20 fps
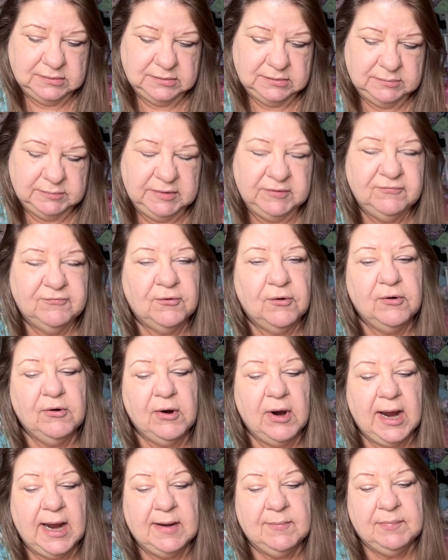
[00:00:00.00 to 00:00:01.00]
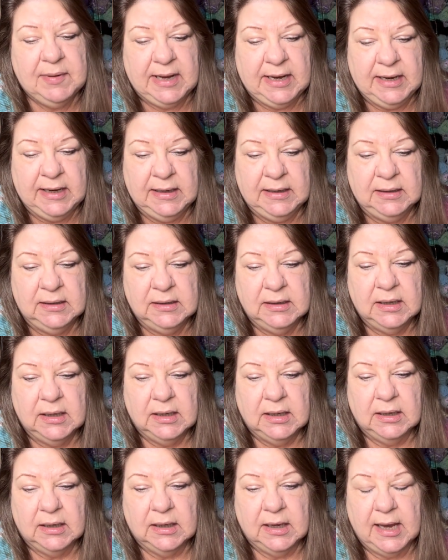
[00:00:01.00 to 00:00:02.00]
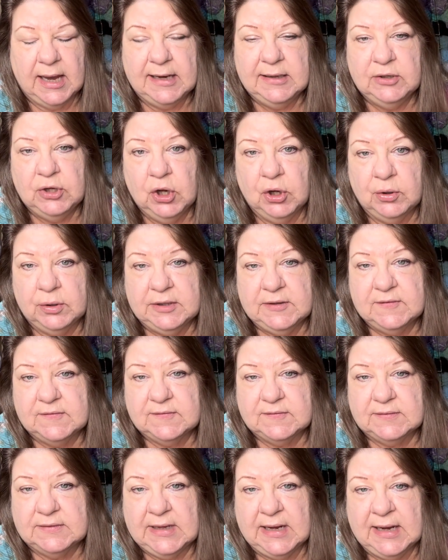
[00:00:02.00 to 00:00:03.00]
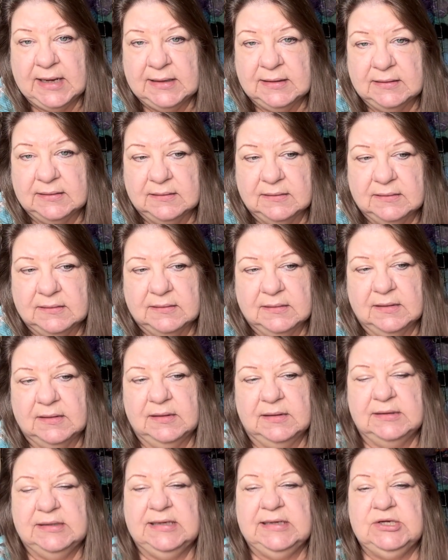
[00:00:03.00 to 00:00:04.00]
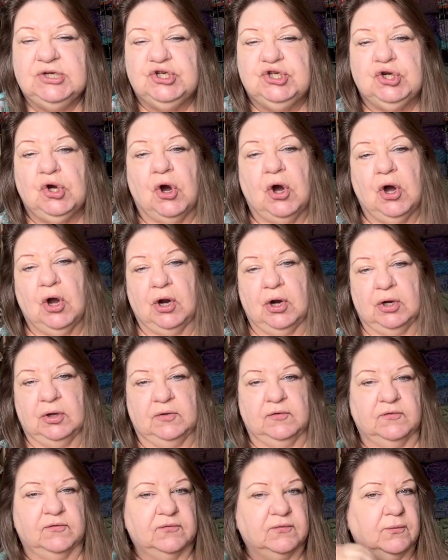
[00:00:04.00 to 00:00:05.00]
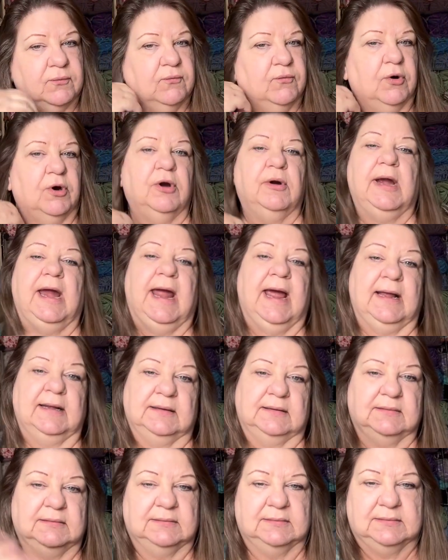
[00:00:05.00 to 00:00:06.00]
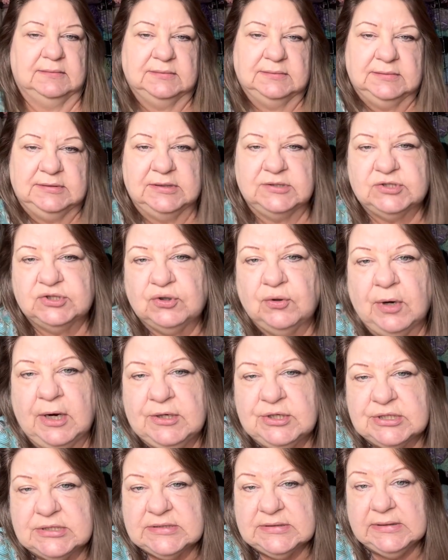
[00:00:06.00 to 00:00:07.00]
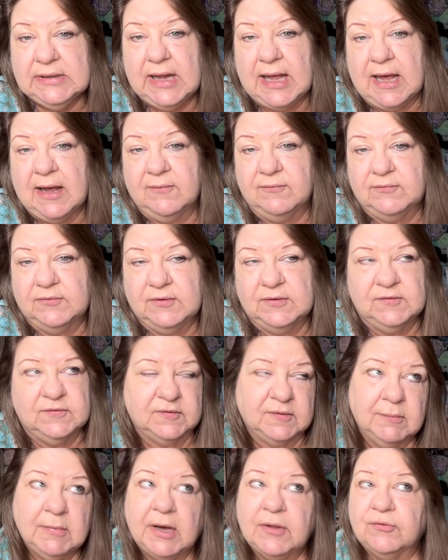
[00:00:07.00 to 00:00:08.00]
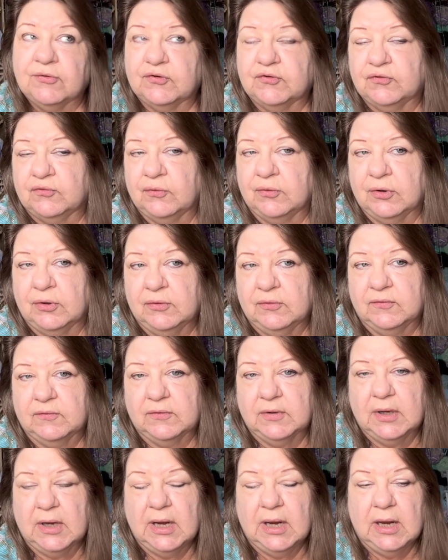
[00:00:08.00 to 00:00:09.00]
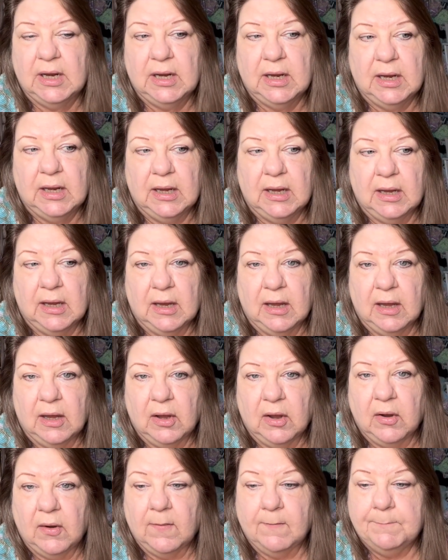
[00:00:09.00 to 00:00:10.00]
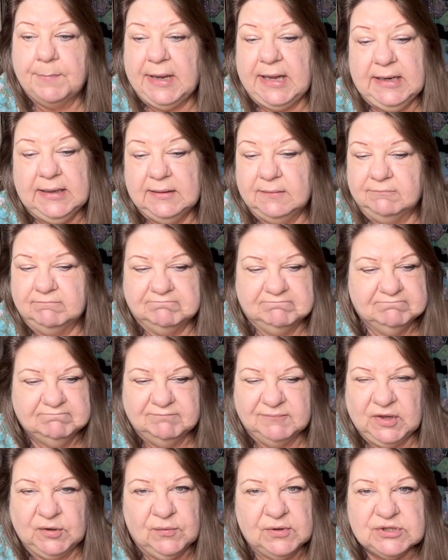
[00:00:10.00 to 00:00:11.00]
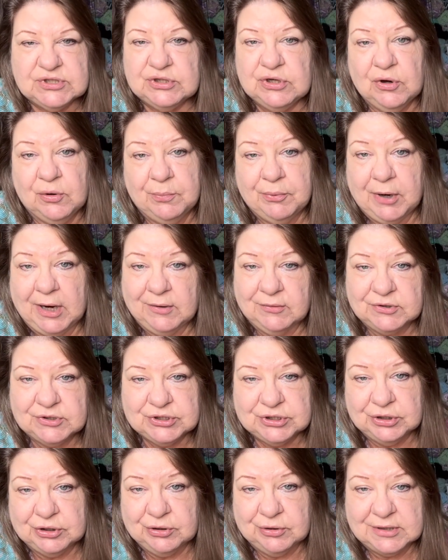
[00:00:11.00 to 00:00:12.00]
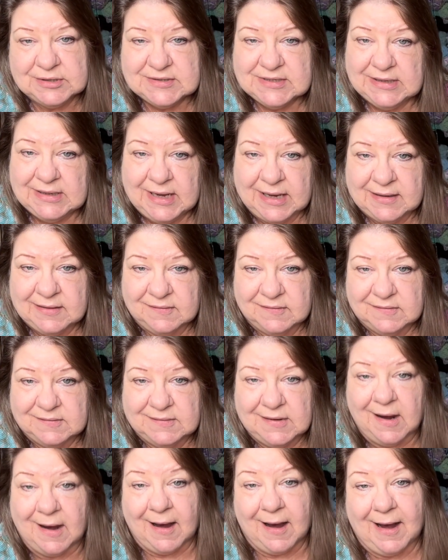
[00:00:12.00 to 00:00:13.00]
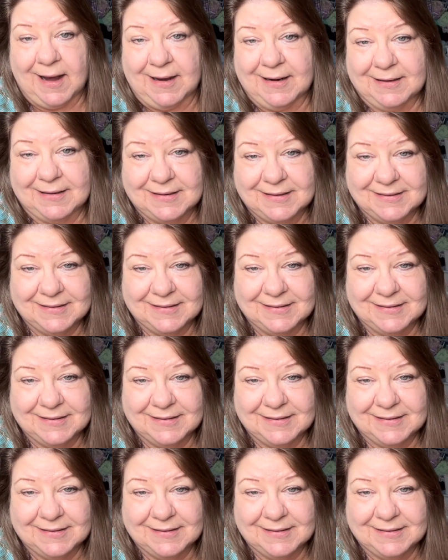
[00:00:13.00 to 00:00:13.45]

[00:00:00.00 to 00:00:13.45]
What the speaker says: before I paid, I noticed that these yarns were at the store I just left and some other stores, but there was no brown sugar. It said out of stock.